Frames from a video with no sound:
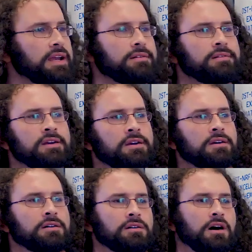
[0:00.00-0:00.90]
Again,
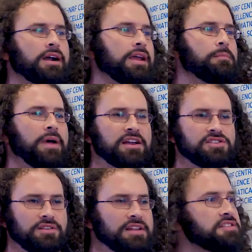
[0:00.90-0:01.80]
harking
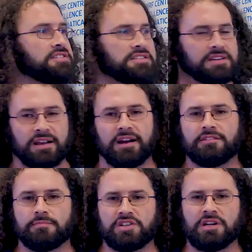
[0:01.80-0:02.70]
back to that this is a
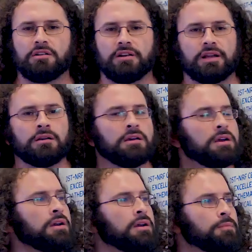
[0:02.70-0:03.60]
kind of machine learning,
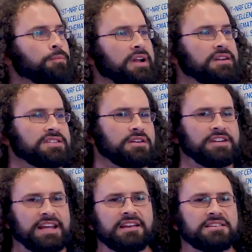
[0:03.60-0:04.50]
but instead
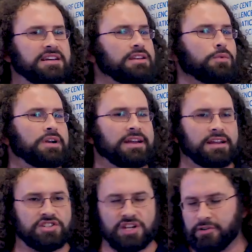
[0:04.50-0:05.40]
of a data set, we're
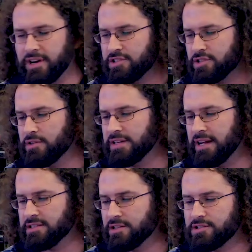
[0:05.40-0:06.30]
letting it generate its own
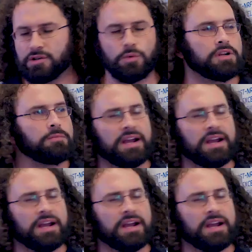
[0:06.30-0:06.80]
data. So what